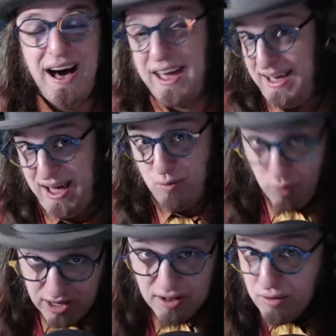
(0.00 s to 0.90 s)
I
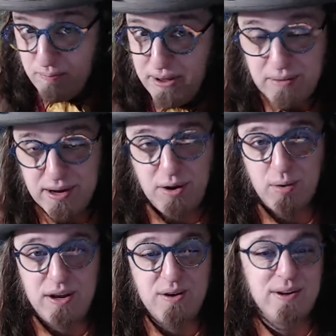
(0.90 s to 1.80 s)
will be
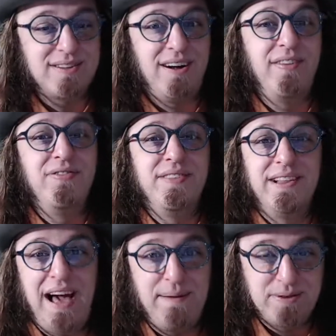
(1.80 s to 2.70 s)
recording what's on
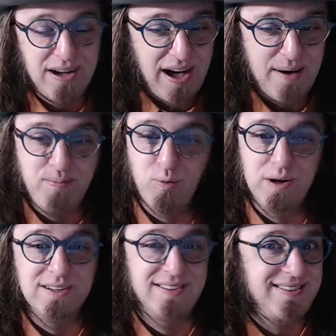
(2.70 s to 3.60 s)
the laptop.
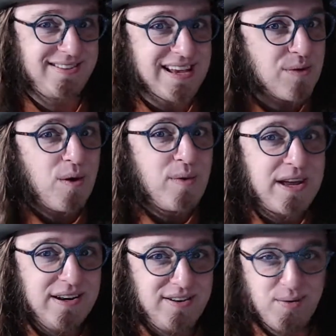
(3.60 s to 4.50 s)
We'll see what we
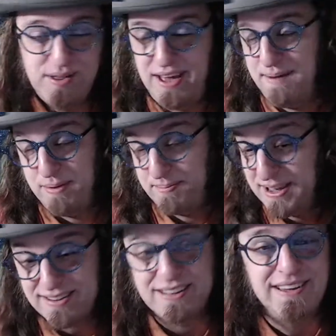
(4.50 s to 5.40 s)
can do with that, but
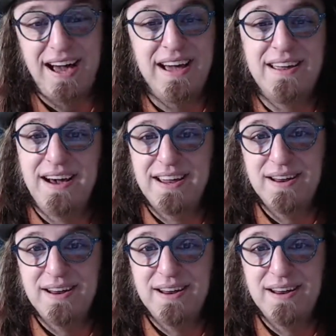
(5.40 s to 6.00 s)
basically I